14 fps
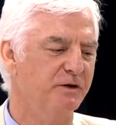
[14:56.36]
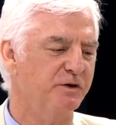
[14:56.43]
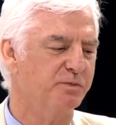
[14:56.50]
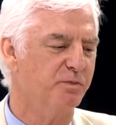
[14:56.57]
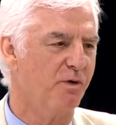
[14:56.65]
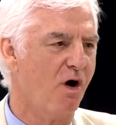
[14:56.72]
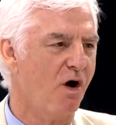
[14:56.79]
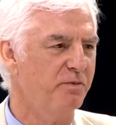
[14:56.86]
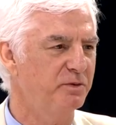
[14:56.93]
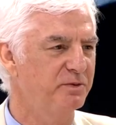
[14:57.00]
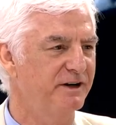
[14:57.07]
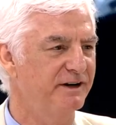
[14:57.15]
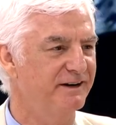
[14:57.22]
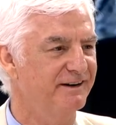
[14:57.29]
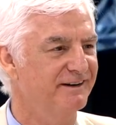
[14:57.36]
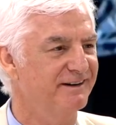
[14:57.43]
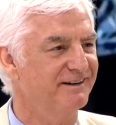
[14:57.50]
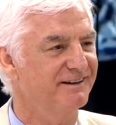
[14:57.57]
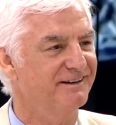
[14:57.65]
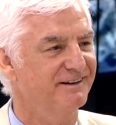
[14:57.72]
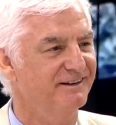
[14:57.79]
is probably
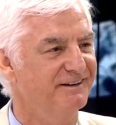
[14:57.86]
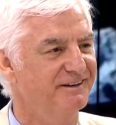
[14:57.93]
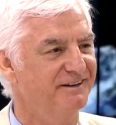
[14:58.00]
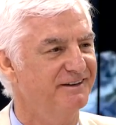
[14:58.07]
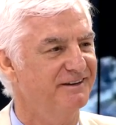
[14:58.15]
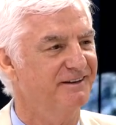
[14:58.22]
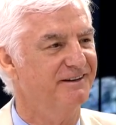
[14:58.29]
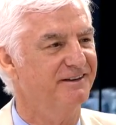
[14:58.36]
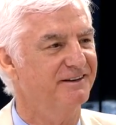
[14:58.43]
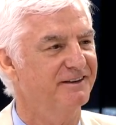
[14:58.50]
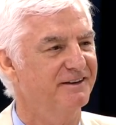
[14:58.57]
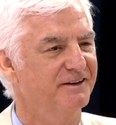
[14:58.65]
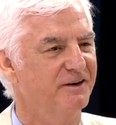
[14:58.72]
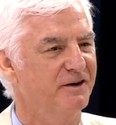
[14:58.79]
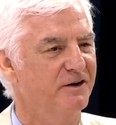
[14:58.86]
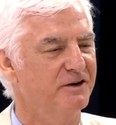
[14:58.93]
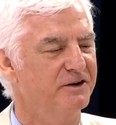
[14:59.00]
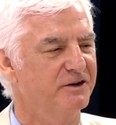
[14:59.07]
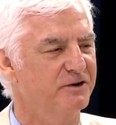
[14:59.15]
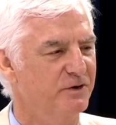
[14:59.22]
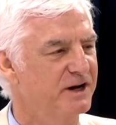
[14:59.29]

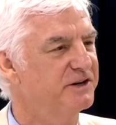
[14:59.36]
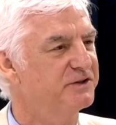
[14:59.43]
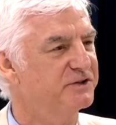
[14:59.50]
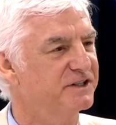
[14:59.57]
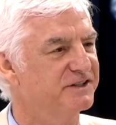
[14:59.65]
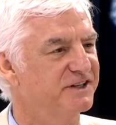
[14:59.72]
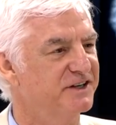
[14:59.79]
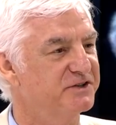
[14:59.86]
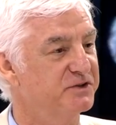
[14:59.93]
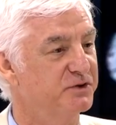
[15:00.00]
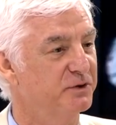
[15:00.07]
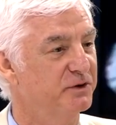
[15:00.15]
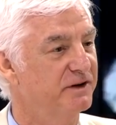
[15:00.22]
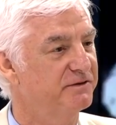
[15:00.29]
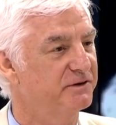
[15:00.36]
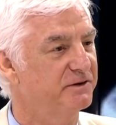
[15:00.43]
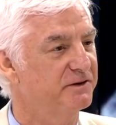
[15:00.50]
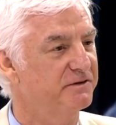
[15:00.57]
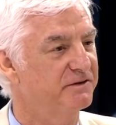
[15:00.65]
our greatest success story for the